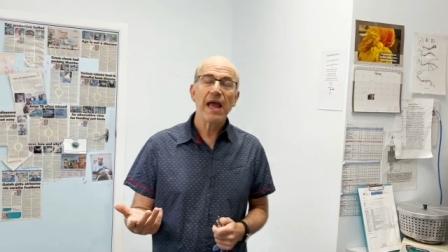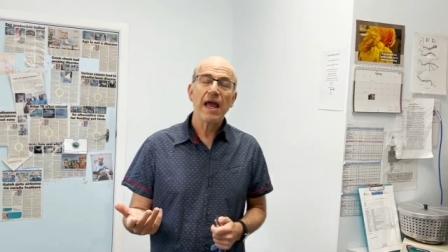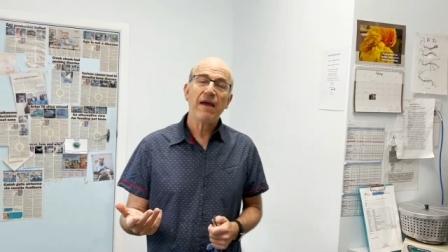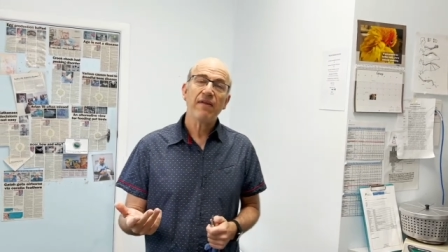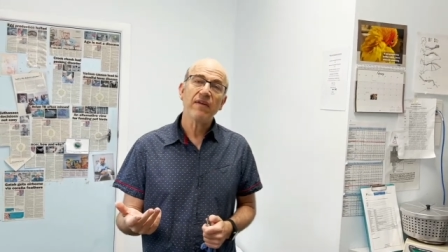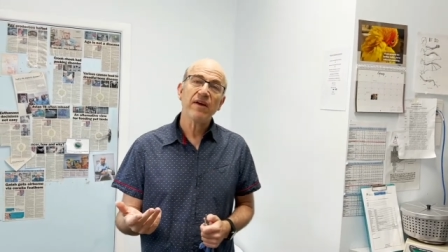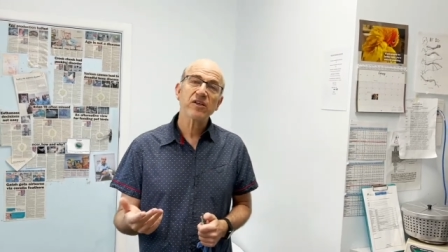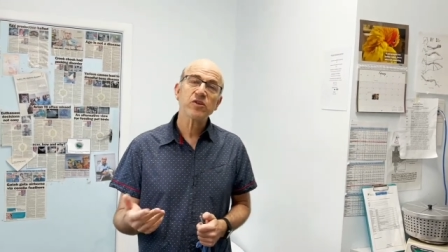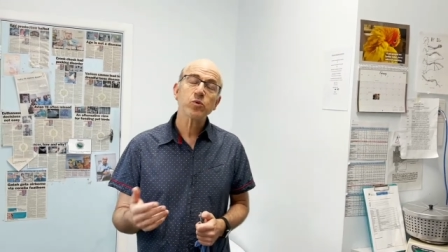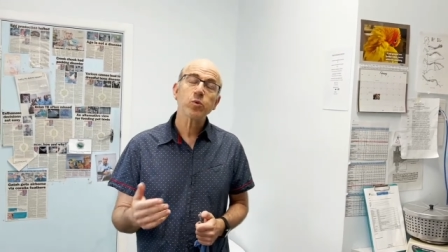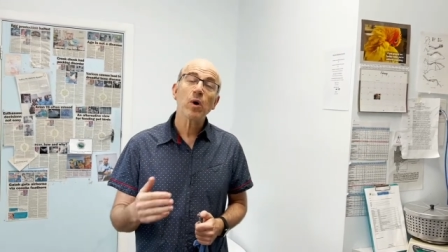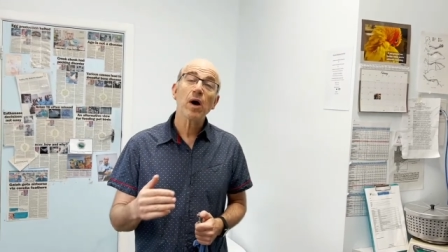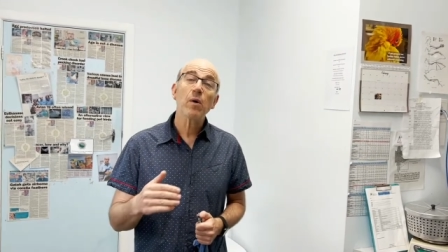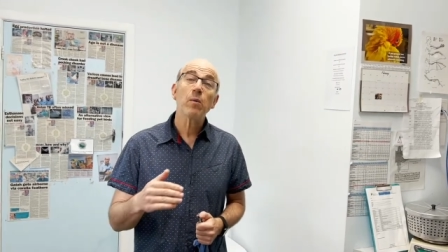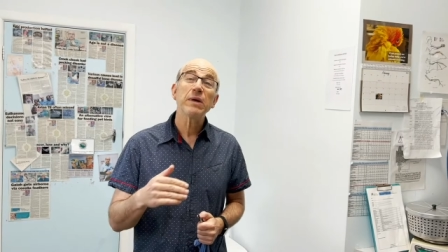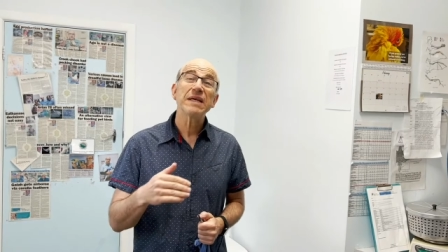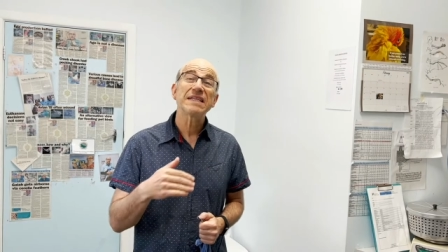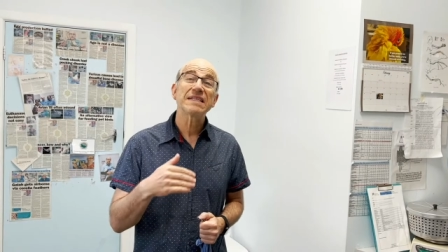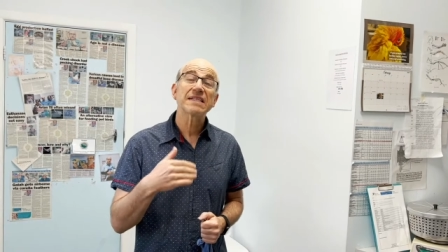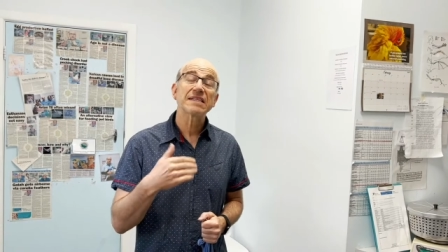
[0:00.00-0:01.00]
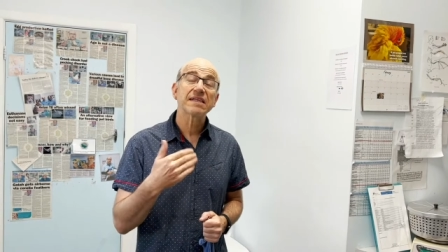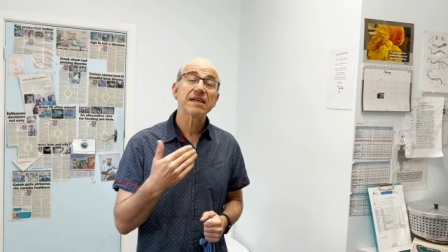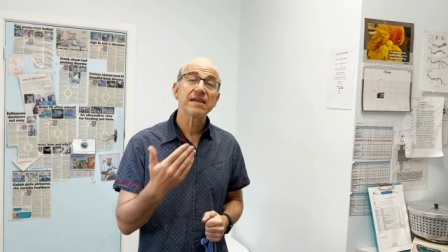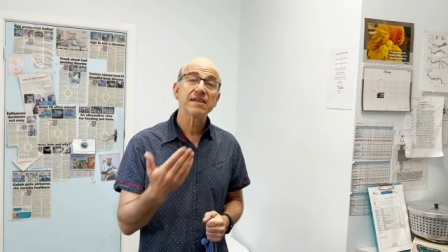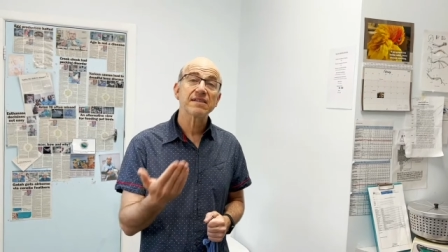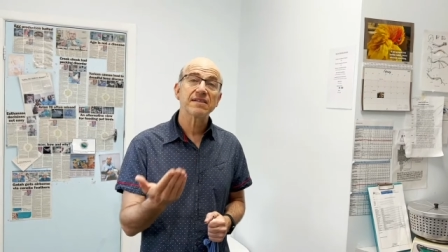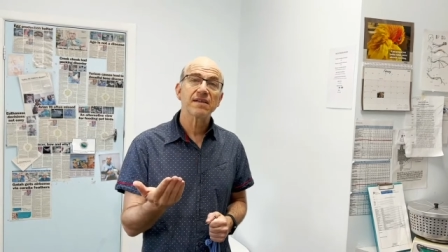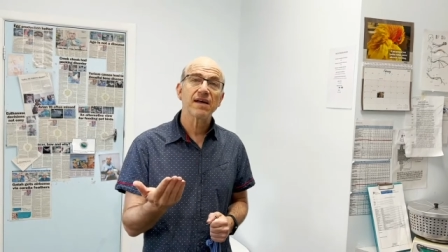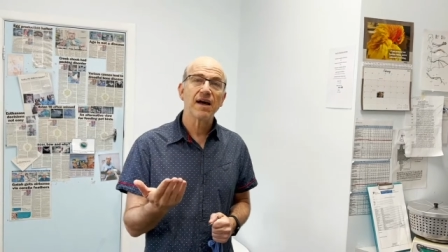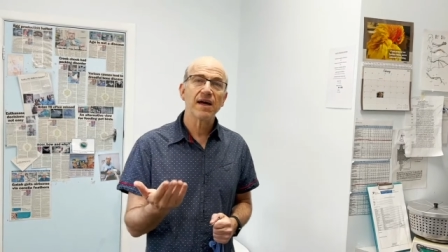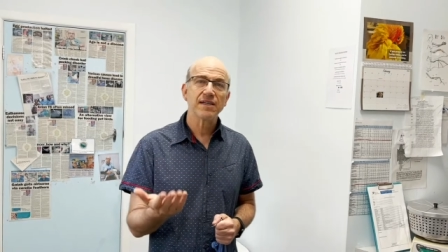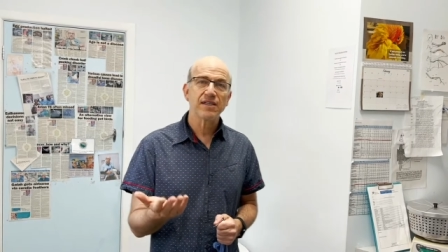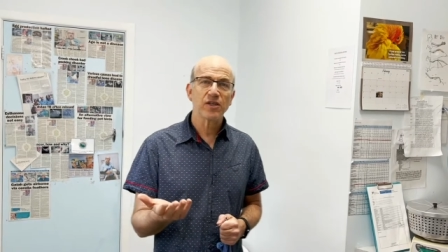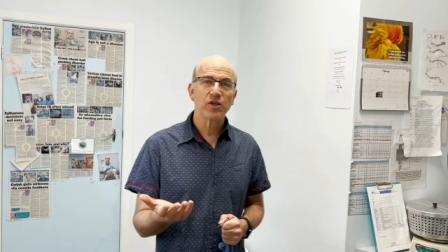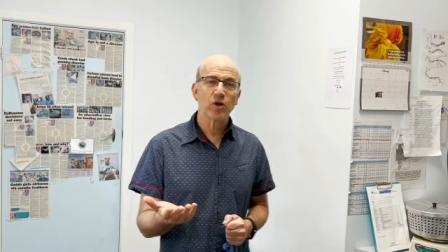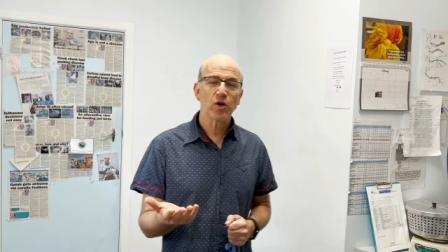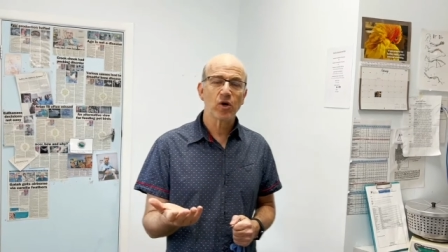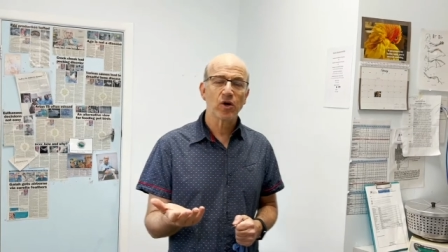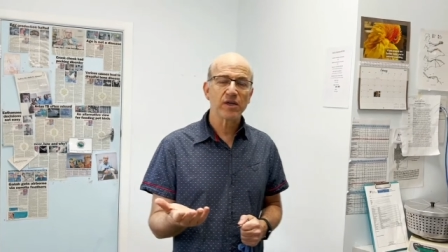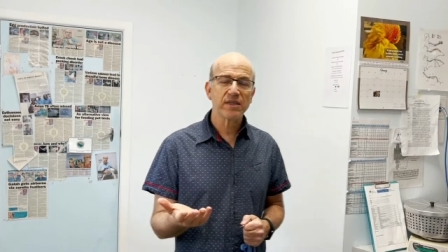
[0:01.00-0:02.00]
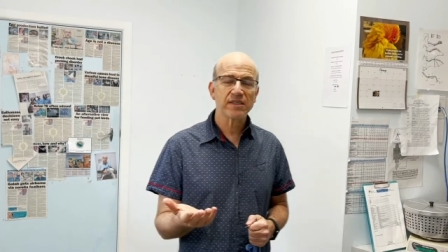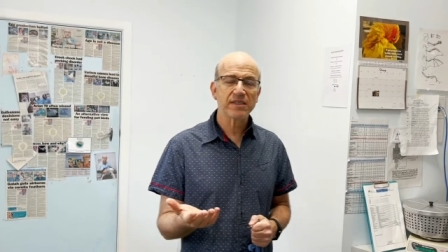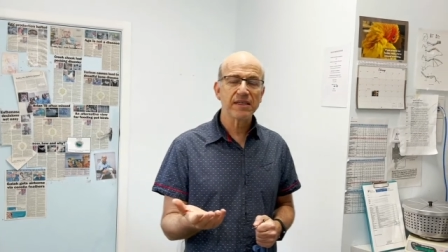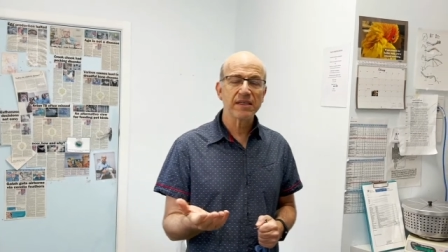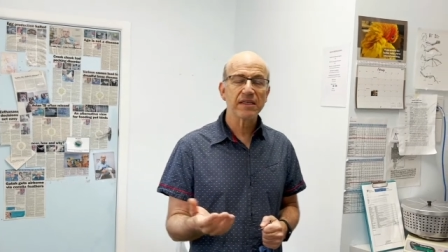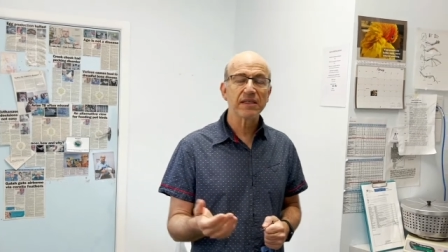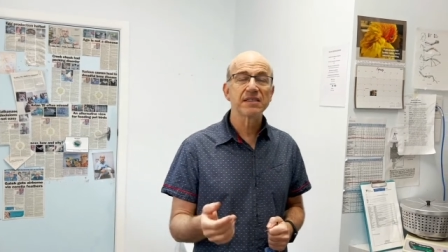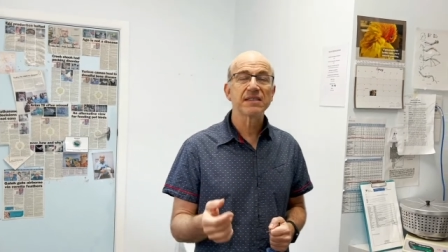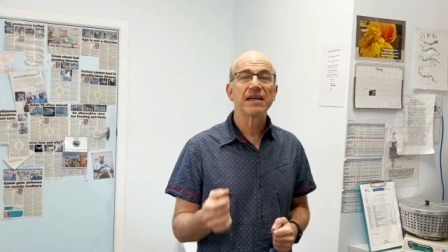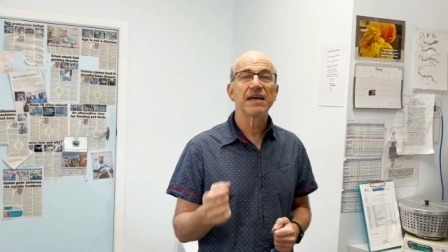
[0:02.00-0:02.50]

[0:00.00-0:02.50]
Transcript: And that's why we discuss diet in cockatiels.